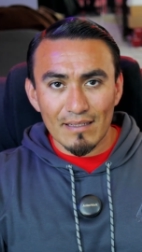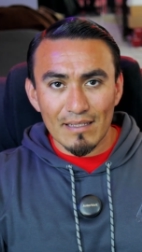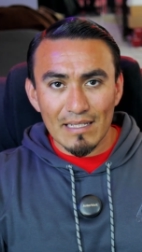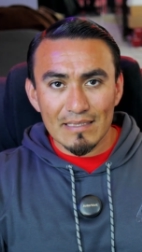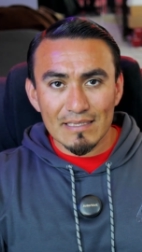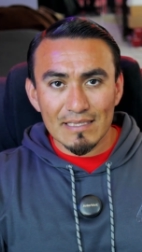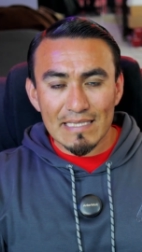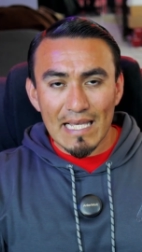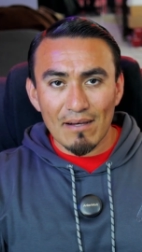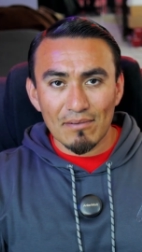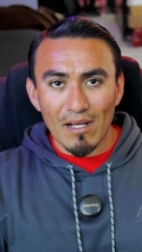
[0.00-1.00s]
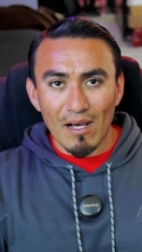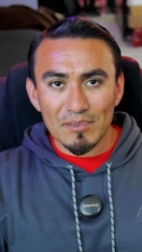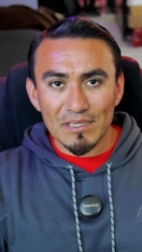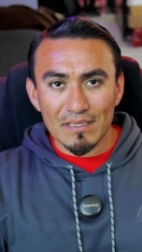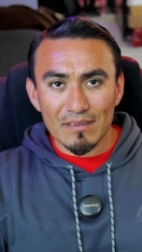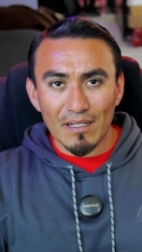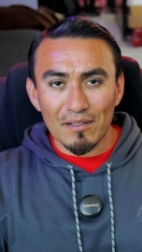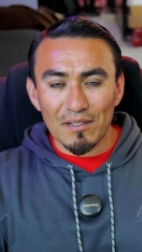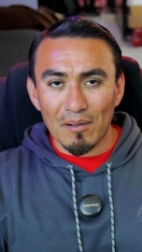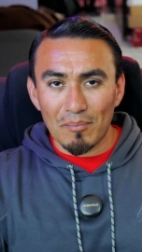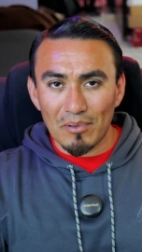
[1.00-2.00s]
in sound option
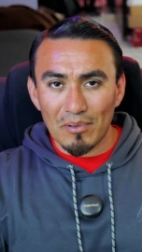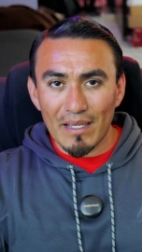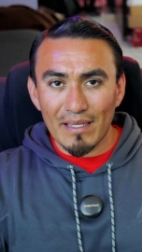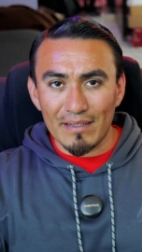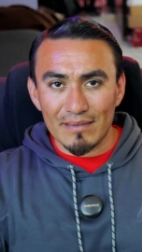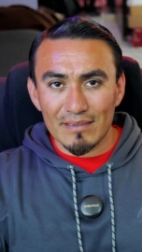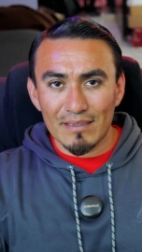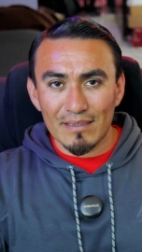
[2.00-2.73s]
number eight.